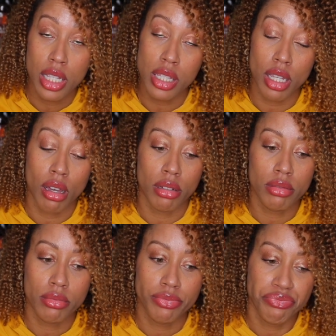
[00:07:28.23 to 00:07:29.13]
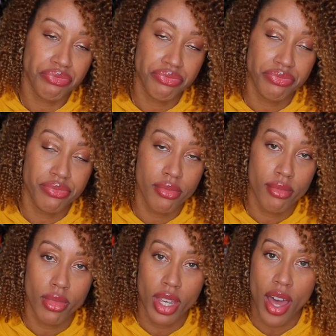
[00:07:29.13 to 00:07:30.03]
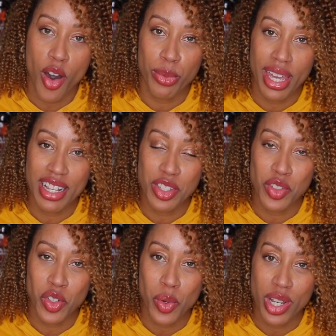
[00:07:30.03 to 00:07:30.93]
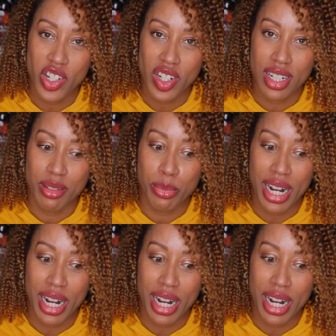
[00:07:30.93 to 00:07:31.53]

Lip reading: So I hope that answers your question.